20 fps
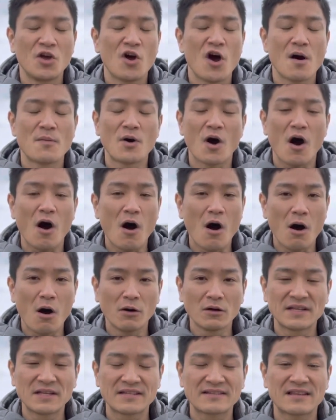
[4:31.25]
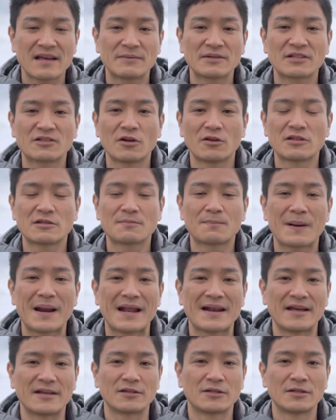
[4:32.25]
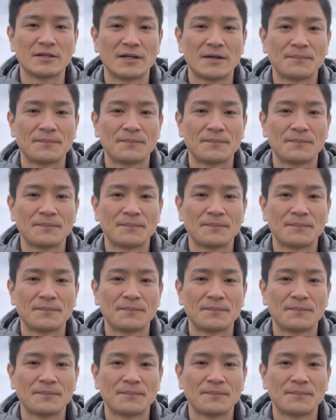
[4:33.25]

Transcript: Of all the subjects on this planet,